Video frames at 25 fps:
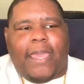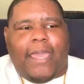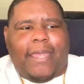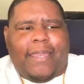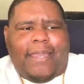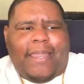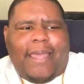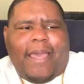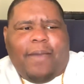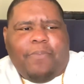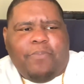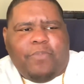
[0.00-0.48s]

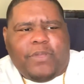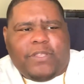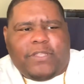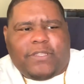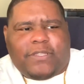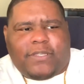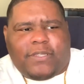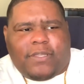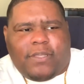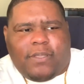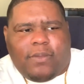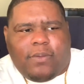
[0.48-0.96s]
and that
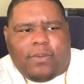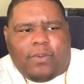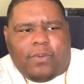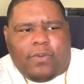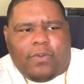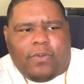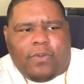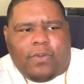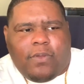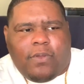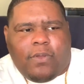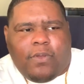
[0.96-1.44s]
was
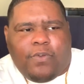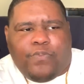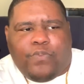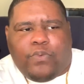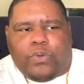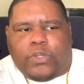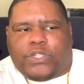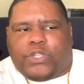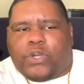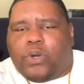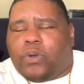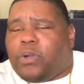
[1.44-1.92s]

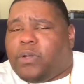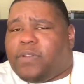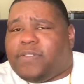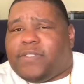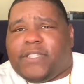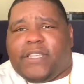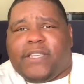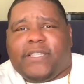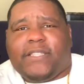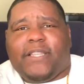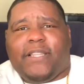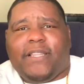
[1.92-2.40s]
for a total
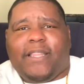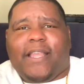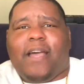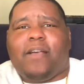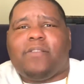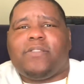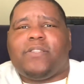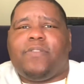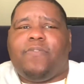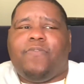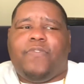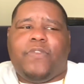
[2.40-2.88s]
of
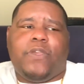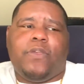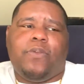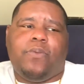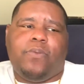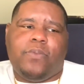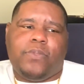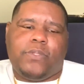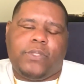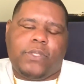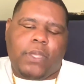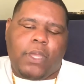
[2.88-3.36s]
60,000
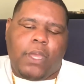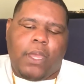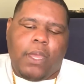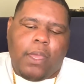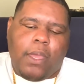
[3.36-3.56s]
views.